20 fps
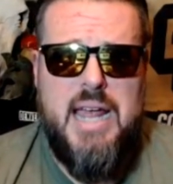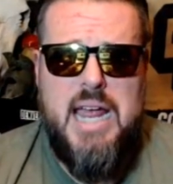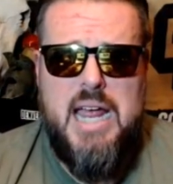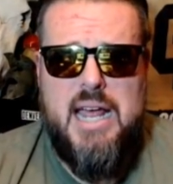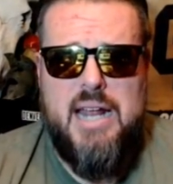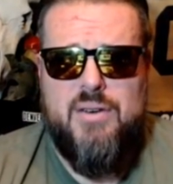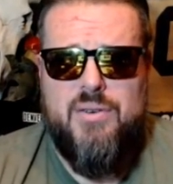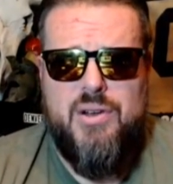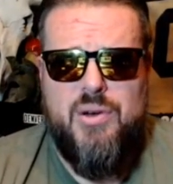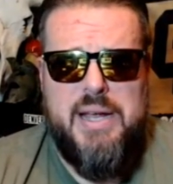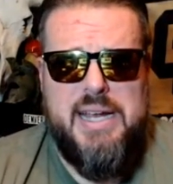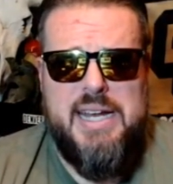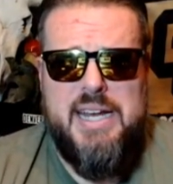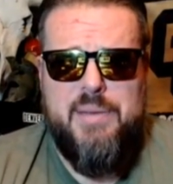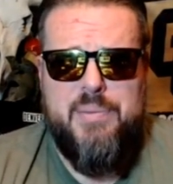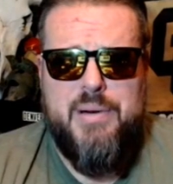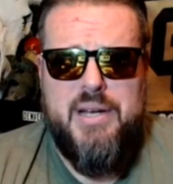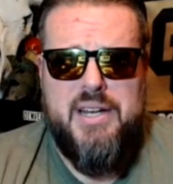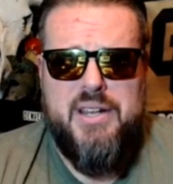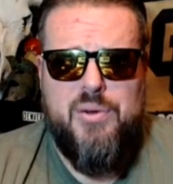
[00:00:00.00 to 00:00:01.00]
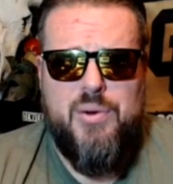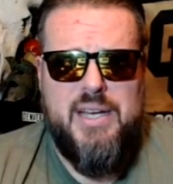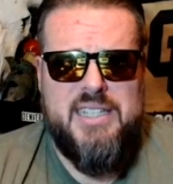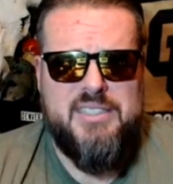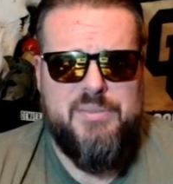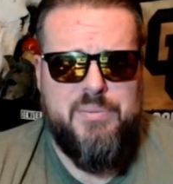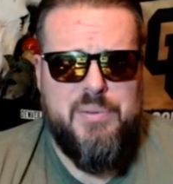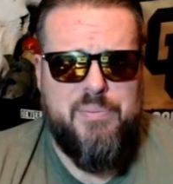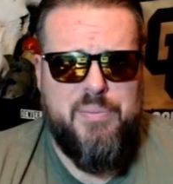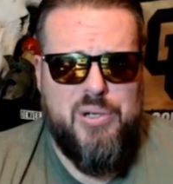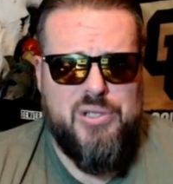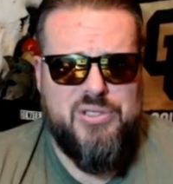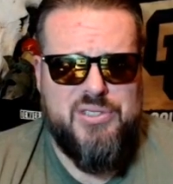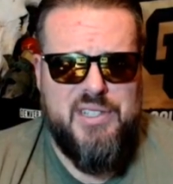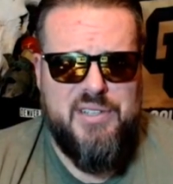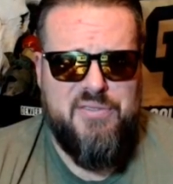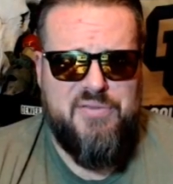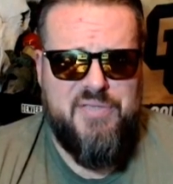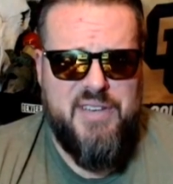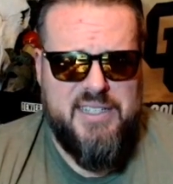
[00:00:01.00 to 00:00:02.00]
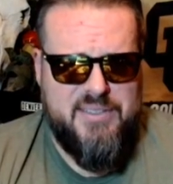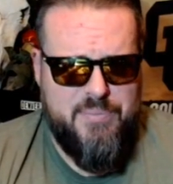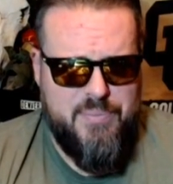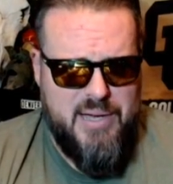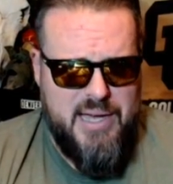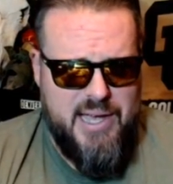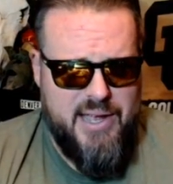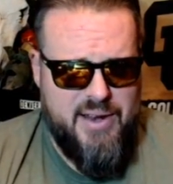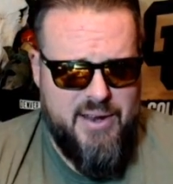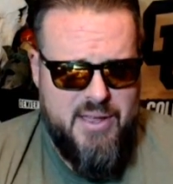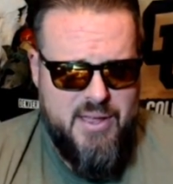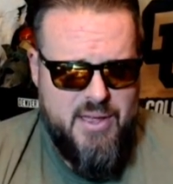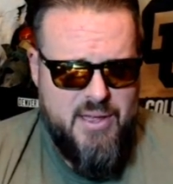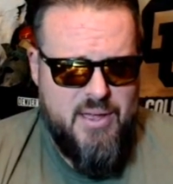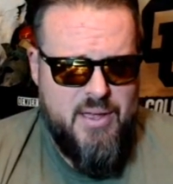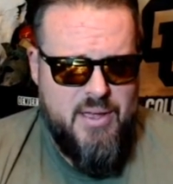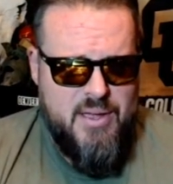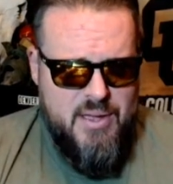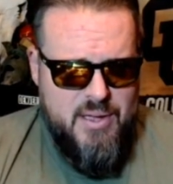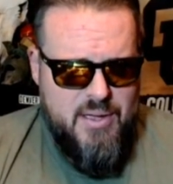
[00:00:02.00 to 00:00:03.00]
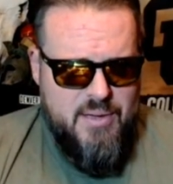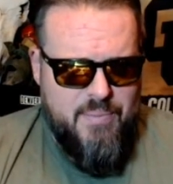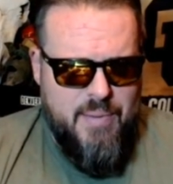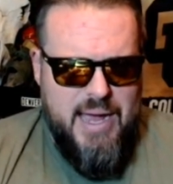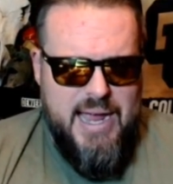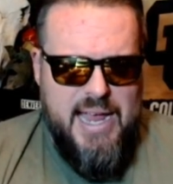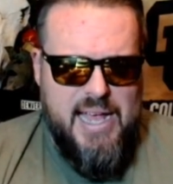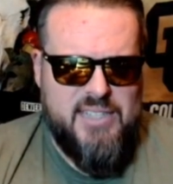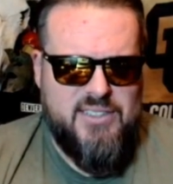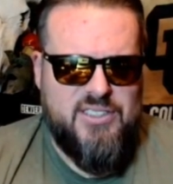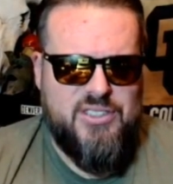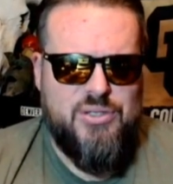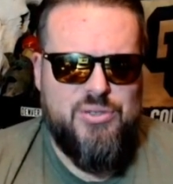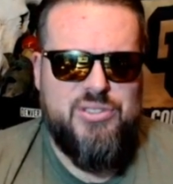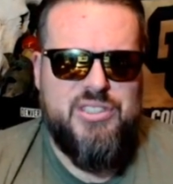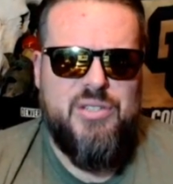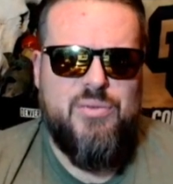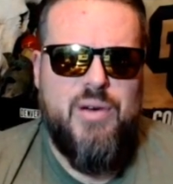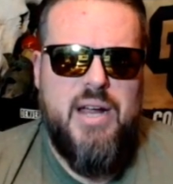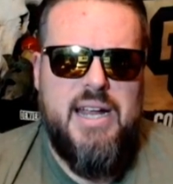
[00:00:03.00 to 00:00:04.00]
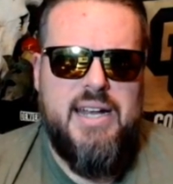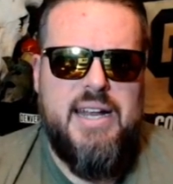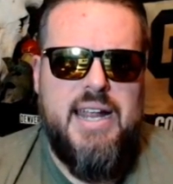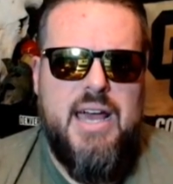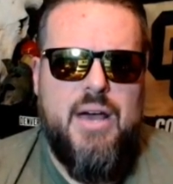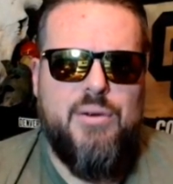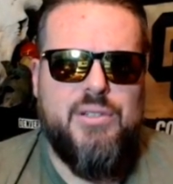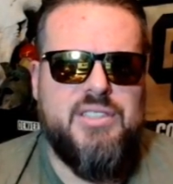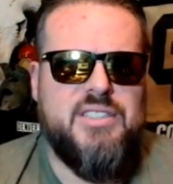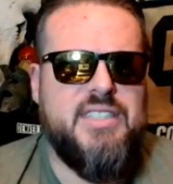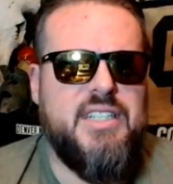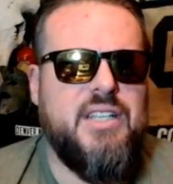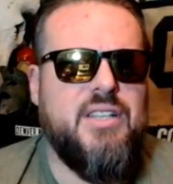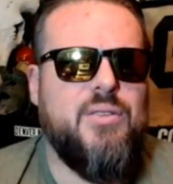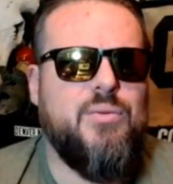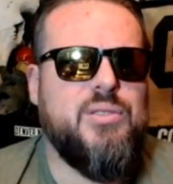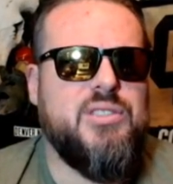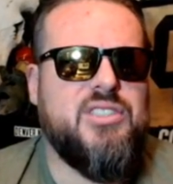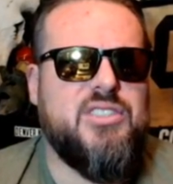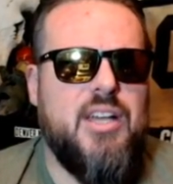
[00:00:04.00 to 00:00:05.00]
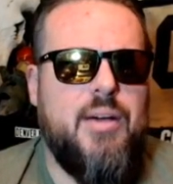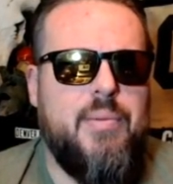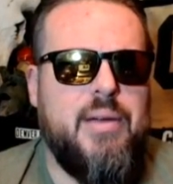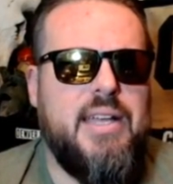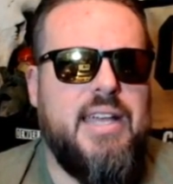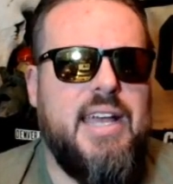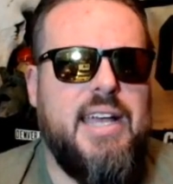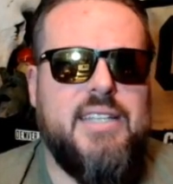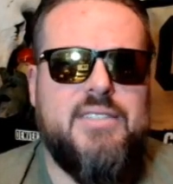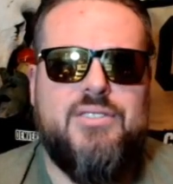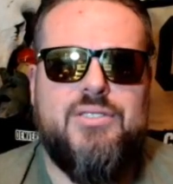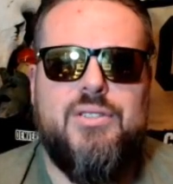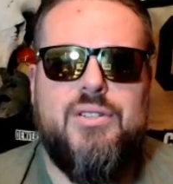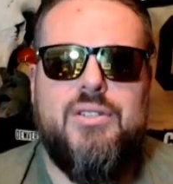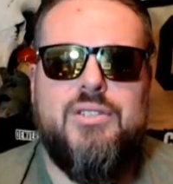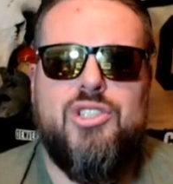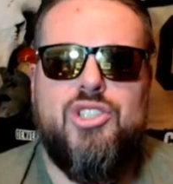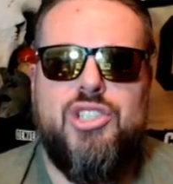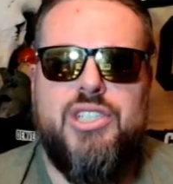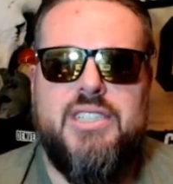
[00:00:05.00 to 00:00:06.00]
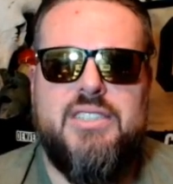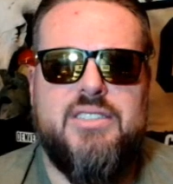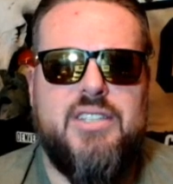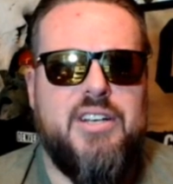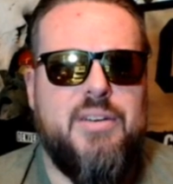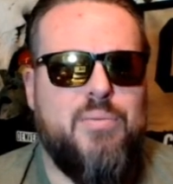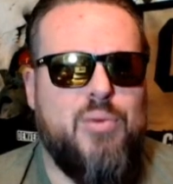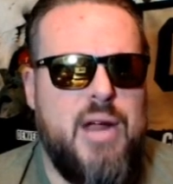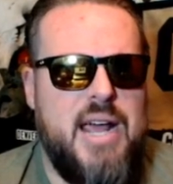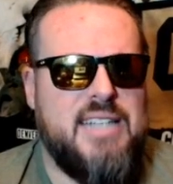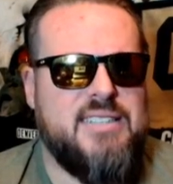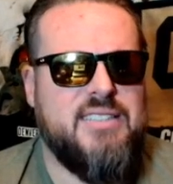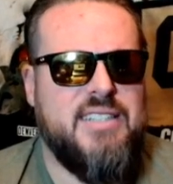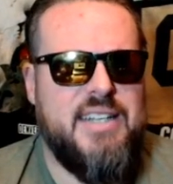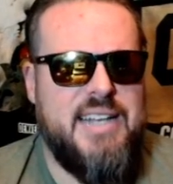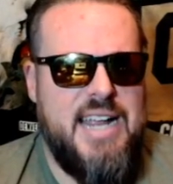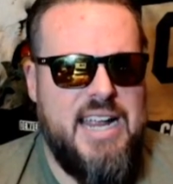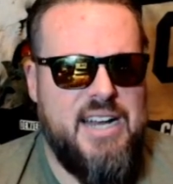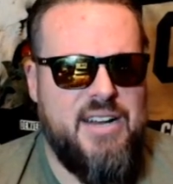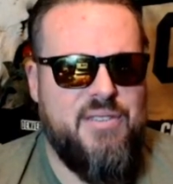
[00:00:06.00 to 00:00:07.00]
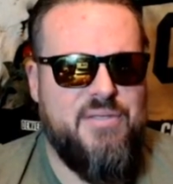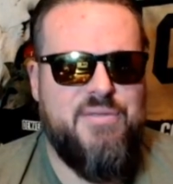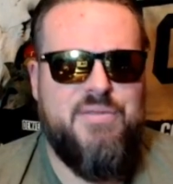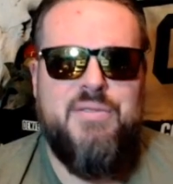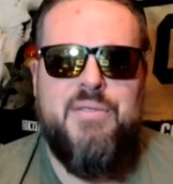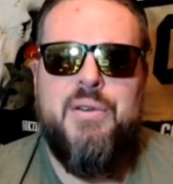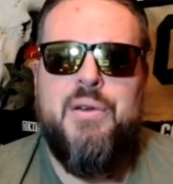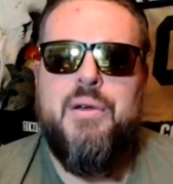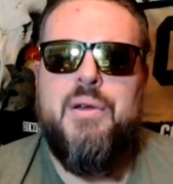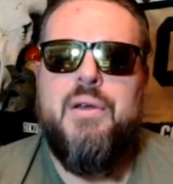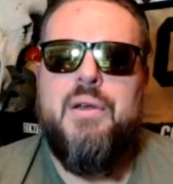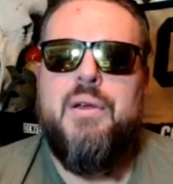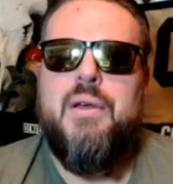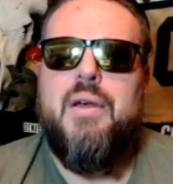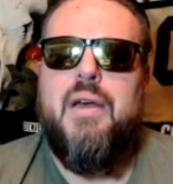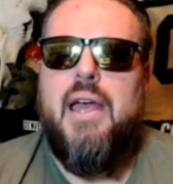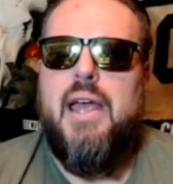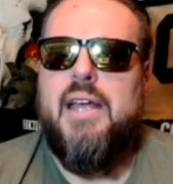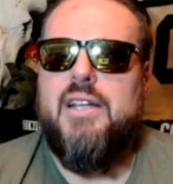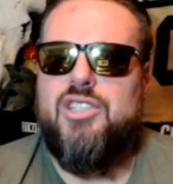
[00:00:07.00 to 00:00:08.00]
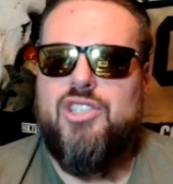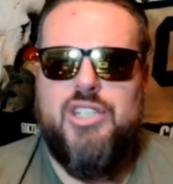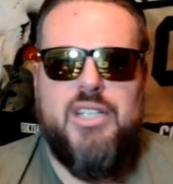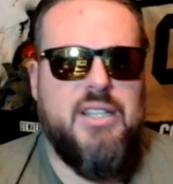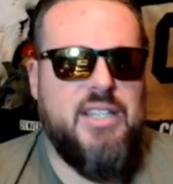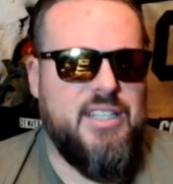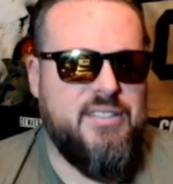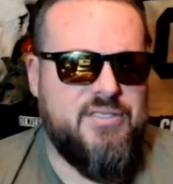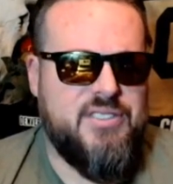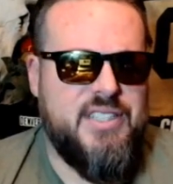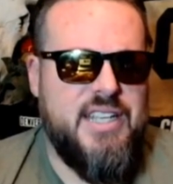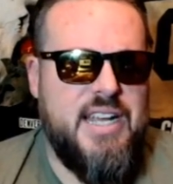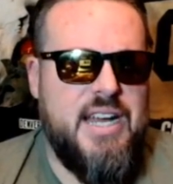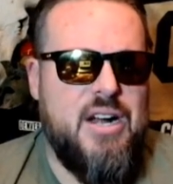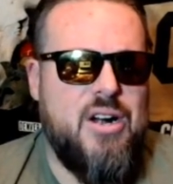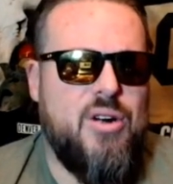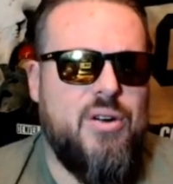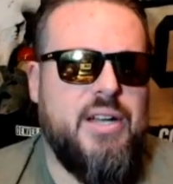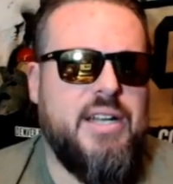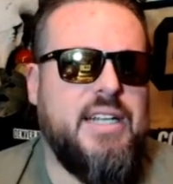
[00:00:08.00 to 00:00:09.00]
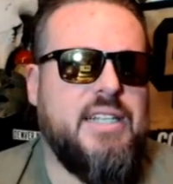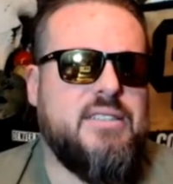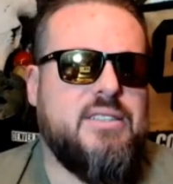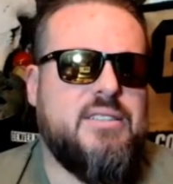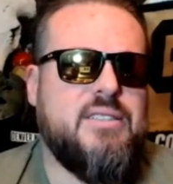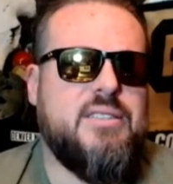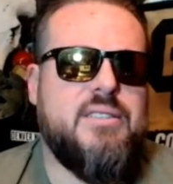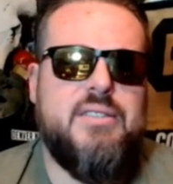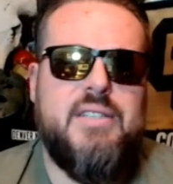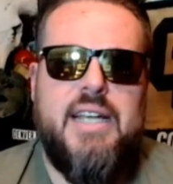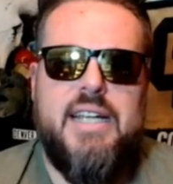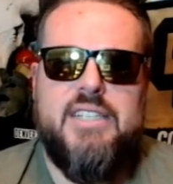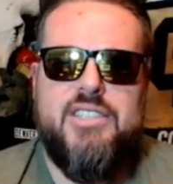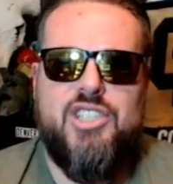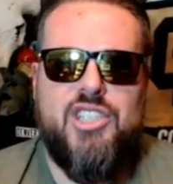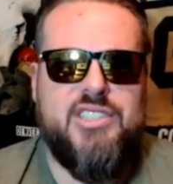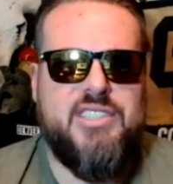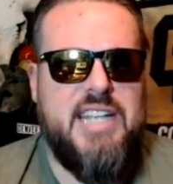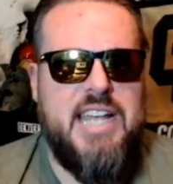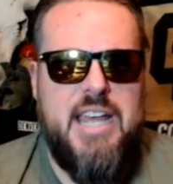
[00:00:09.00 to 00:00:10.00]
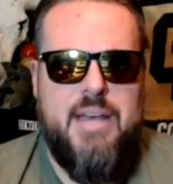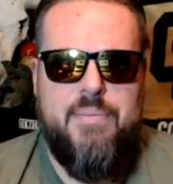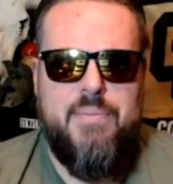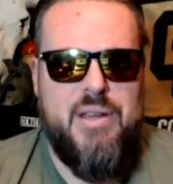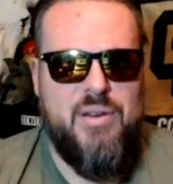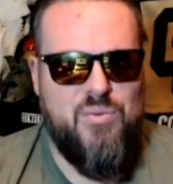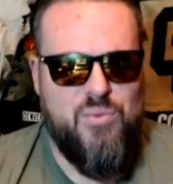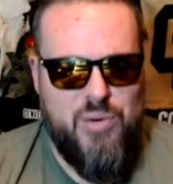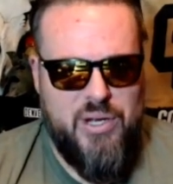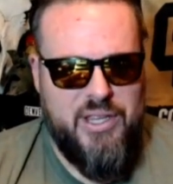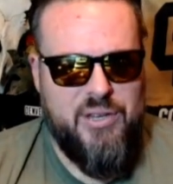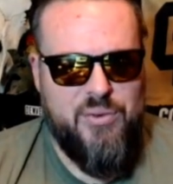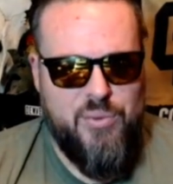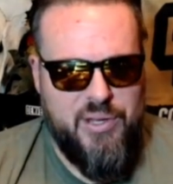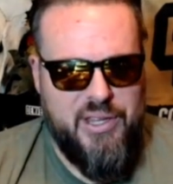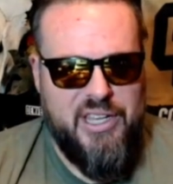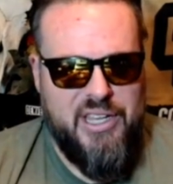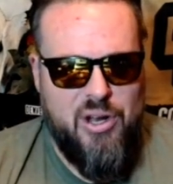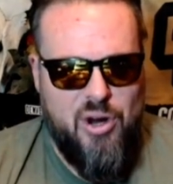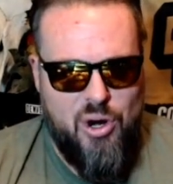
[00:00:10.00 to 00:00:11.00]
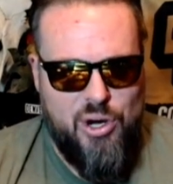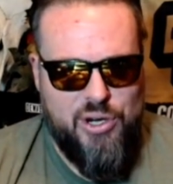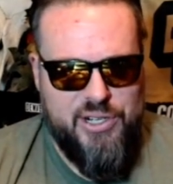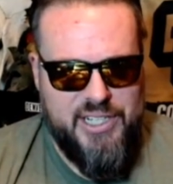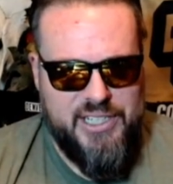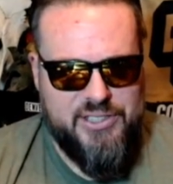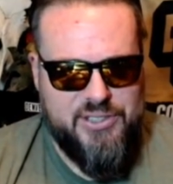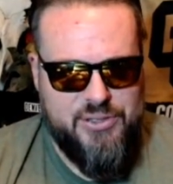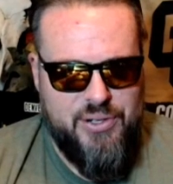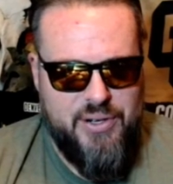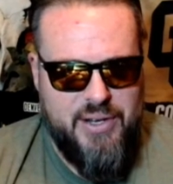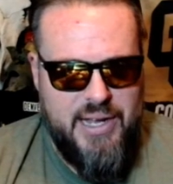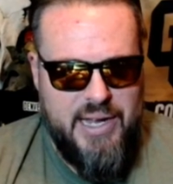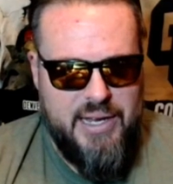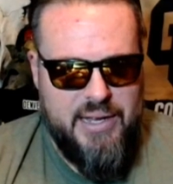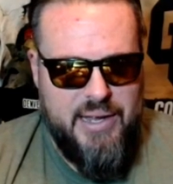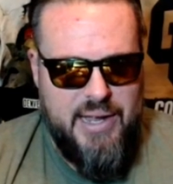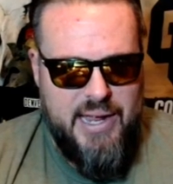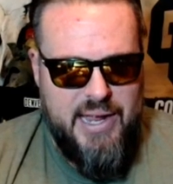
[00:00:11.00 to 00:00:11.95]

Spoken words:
I don't know anybody who hasn't been personally affected by it. My Aunt Susie right now is dealing with stomach cancer, and she's a Nebraska native, and she lives there. And it just hit me really, really hard yesterday.